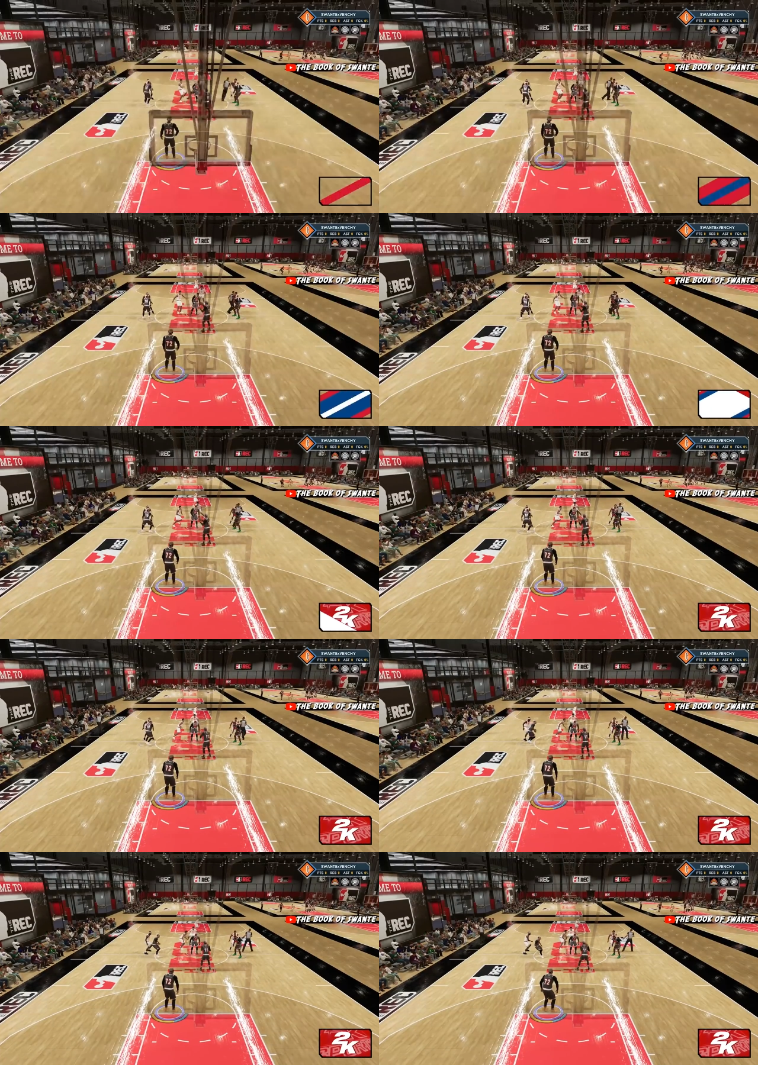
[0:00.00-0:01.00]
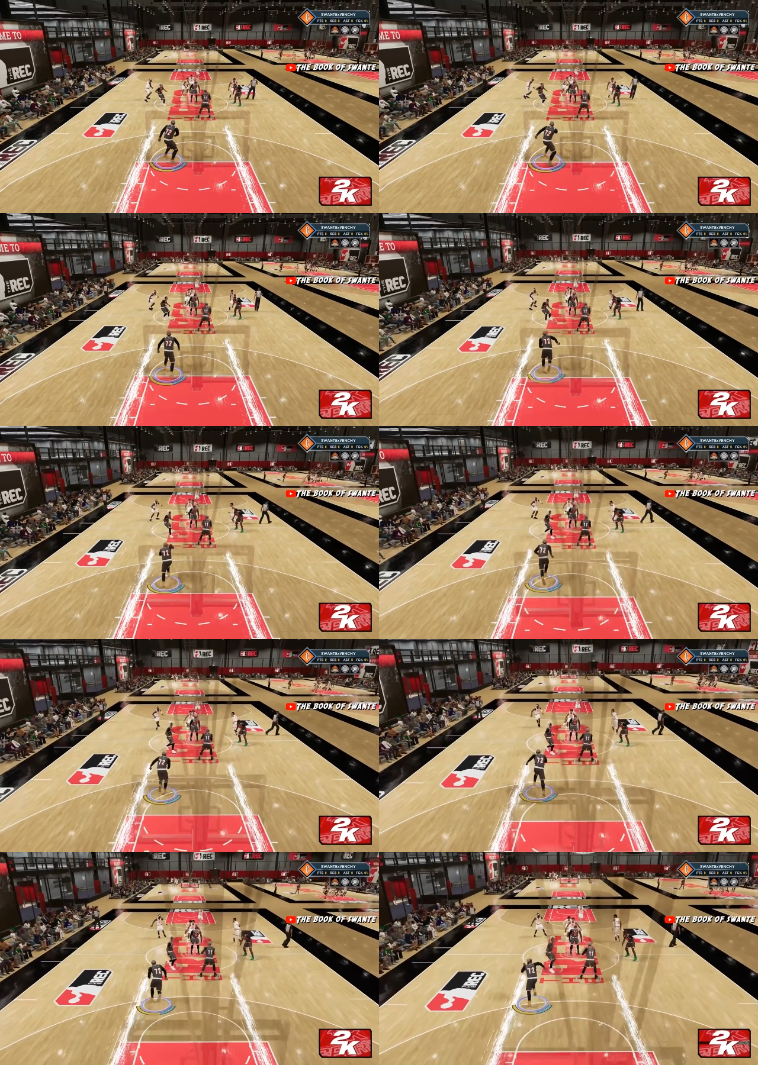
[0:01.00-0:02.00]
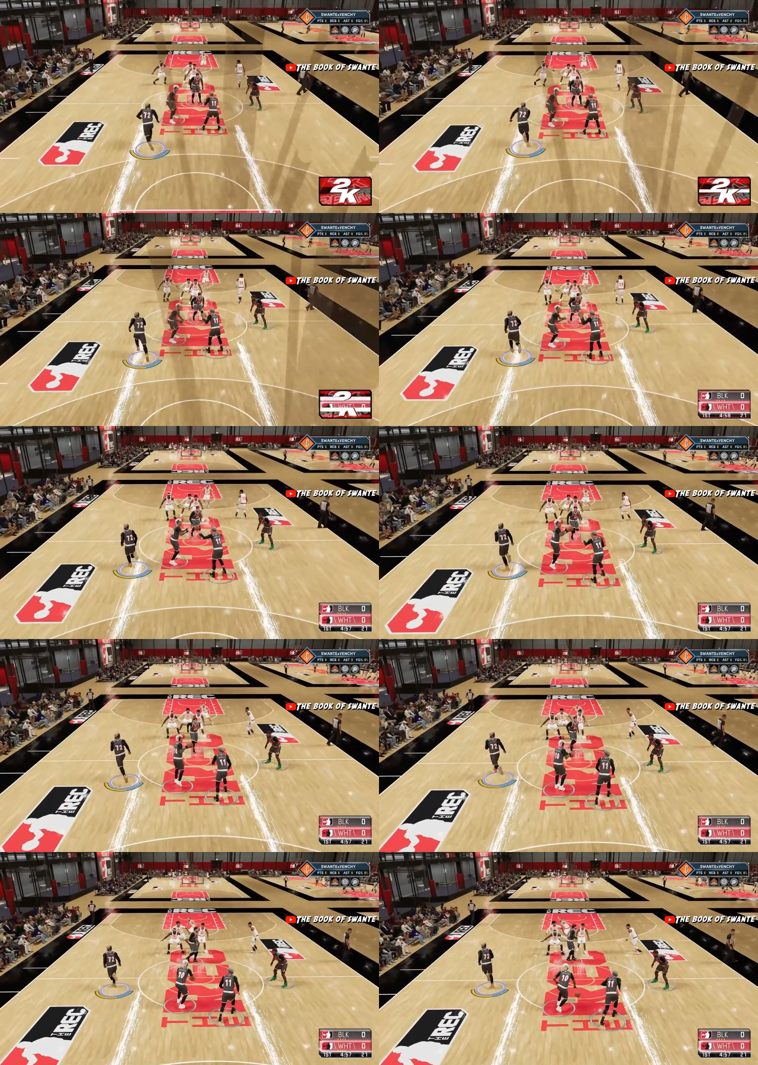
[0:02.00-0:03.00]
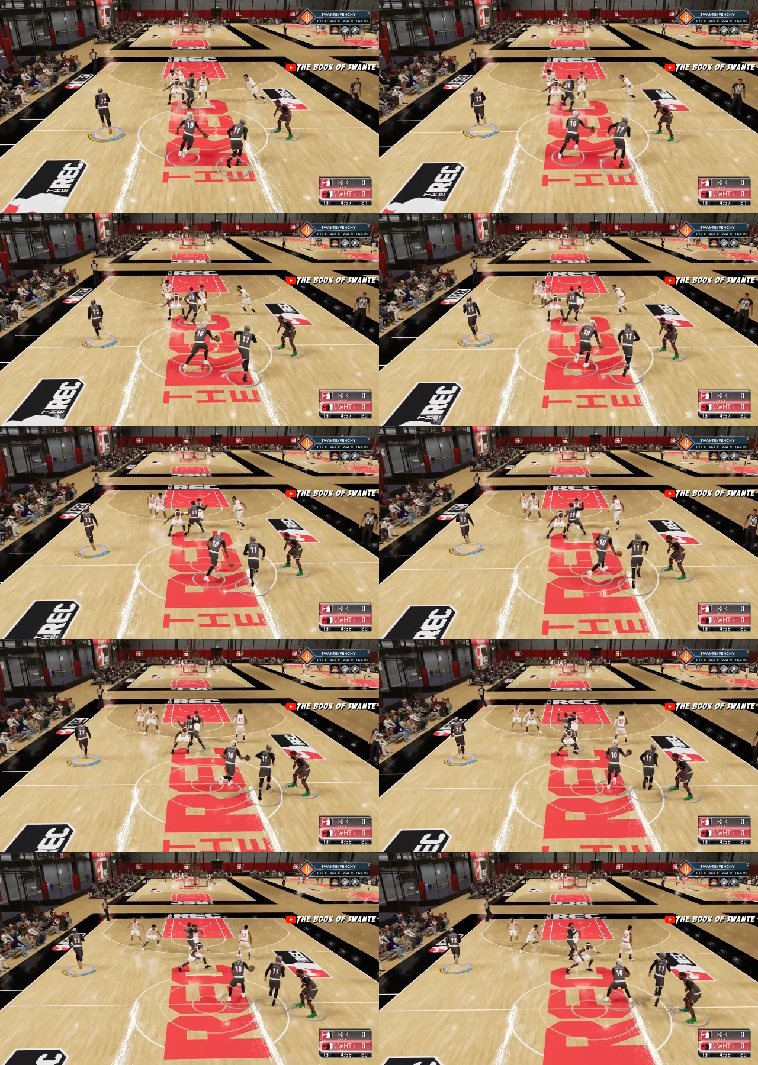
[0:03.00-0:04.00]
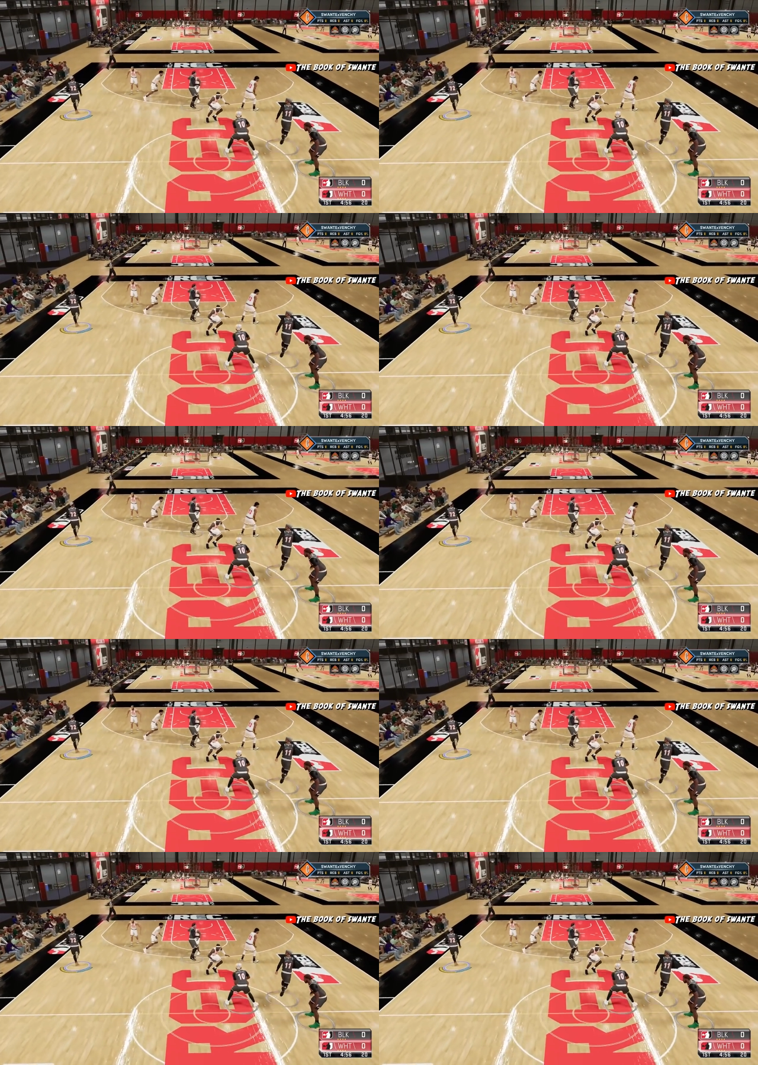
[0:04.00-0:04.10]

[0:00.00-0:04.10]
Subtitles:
(no speaker visible)